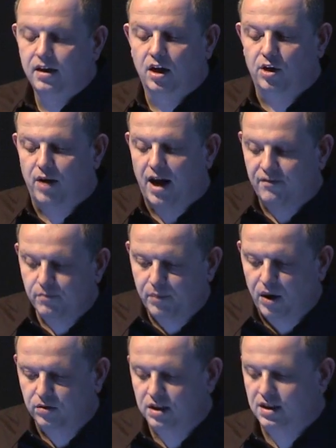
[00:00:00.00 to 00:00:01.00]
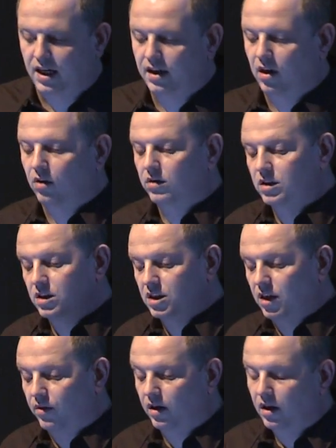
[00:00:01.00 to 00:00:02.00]
and you haven't polled the stakeholders and
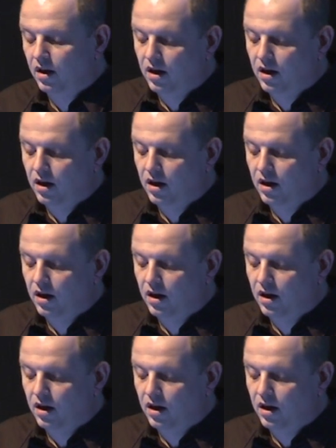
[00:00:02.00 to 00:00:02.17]
so on,